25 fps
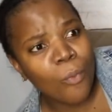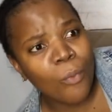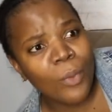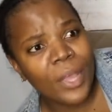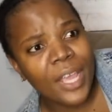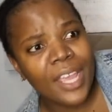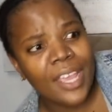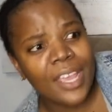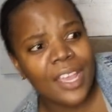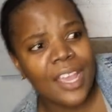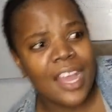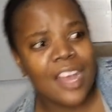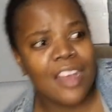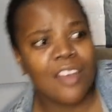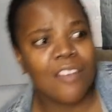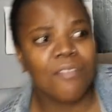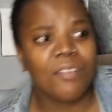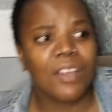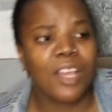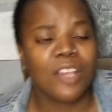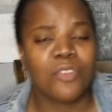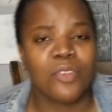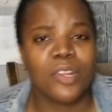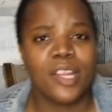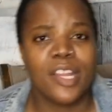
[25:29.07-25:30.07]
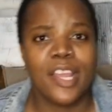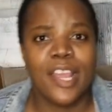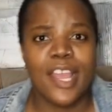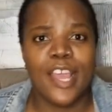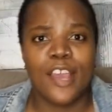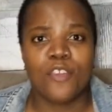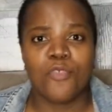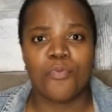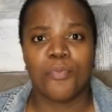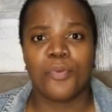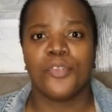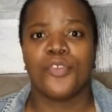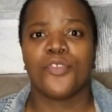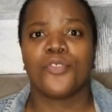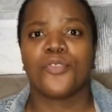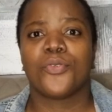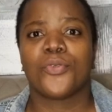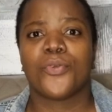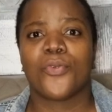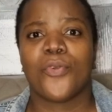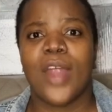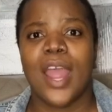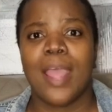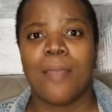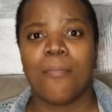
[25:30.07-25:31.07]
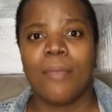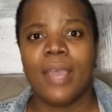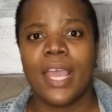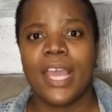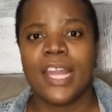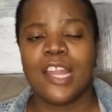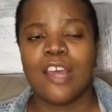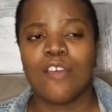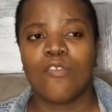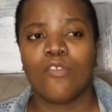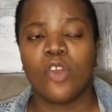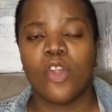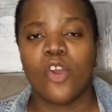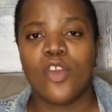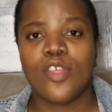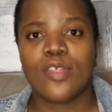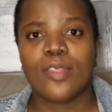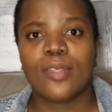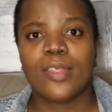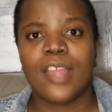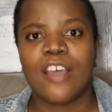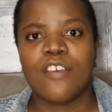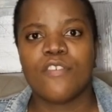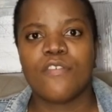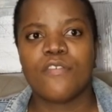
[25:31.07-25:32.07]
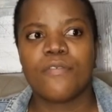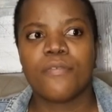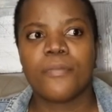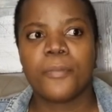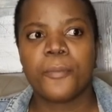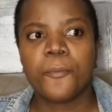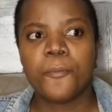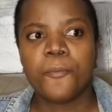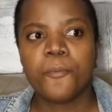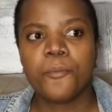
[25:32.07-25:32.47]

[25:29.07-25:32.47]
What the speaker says: where I've actually experienced crime and I've lost stuff.